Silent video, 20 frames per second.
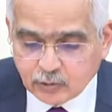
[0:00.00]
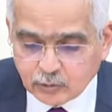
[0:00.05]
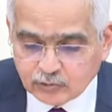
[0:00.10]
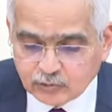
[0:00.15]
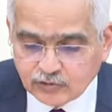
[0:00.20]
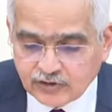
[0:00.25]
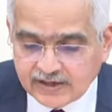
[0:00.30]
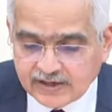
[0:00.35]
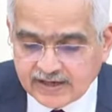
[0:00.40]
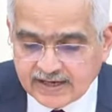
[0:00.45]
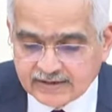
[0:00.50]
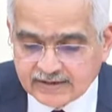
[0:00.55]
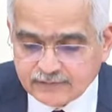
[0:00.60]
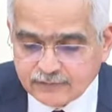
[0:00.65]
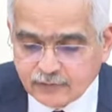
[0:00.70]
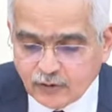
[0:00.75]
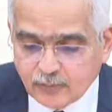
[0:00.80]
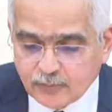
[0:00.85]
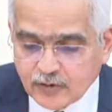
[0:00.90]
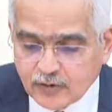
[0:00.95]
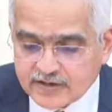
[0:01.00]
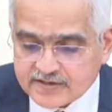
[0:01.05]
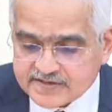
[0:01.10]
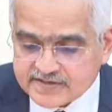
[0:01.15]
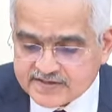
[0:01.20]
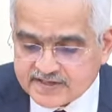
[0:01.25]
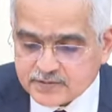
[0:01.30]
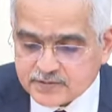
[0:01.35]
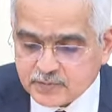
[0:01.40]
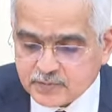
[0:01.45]
Q3 at
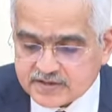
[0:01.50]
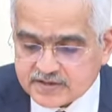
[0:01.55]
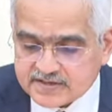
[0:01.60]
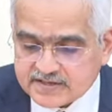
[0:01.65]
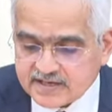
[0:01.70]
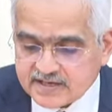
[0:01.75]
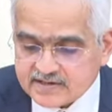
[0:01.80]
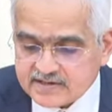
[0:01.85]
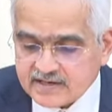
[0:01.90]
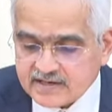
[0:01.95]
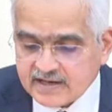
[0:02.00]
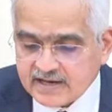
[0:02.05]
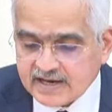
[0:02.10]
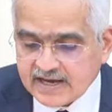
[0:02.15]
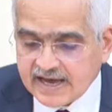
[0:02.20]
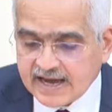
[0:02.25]
4.6%,